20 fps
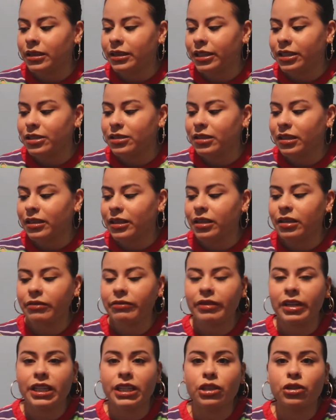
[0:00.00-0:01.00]
There's nothing the
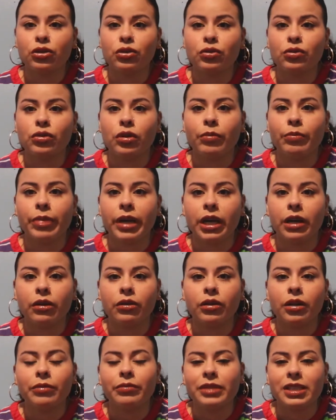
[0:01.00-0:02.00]
vet can do
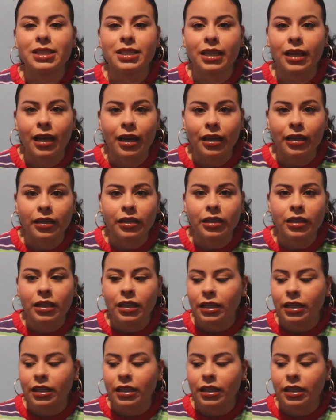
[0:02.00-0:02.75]
about a missing eye,